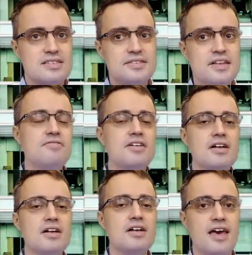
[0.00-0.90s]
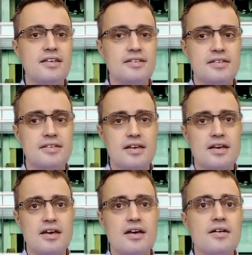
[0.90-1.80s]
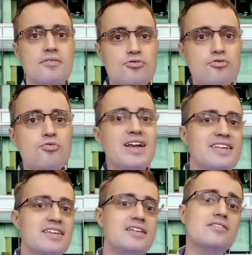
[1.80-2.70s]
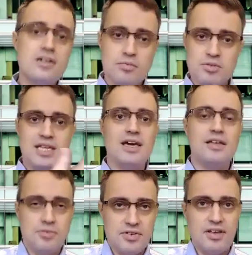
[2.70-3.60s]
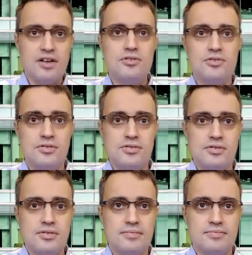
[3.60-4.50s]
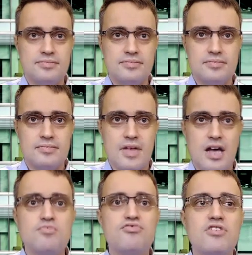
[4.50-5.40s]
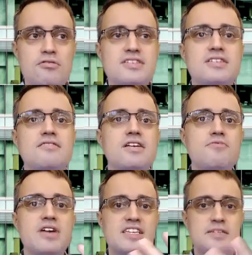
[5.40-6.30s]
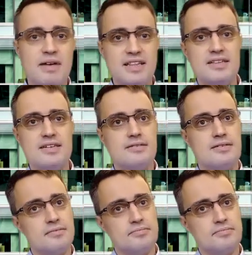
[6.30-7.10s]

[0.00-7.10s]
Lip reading: difficult case, who will need to communicate with their doctors. And progressively, we expanded